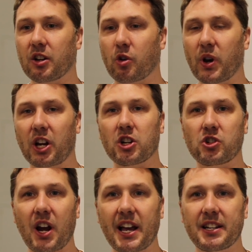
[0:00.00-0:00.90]
quicker
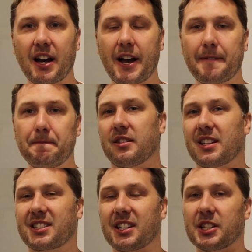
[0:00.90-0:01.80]
dry time
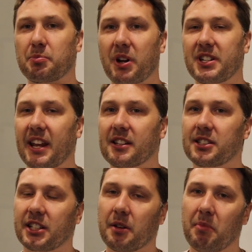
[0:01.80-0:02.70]
that's going to
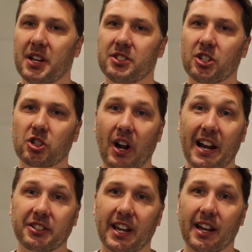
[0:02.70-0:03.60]
spontaneously combust your
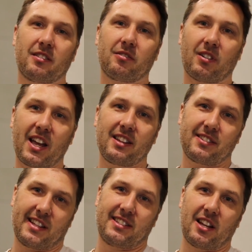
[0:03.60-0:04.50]
trash can, right?
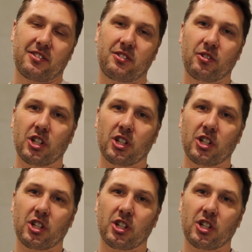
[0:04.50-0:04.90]
That sounds too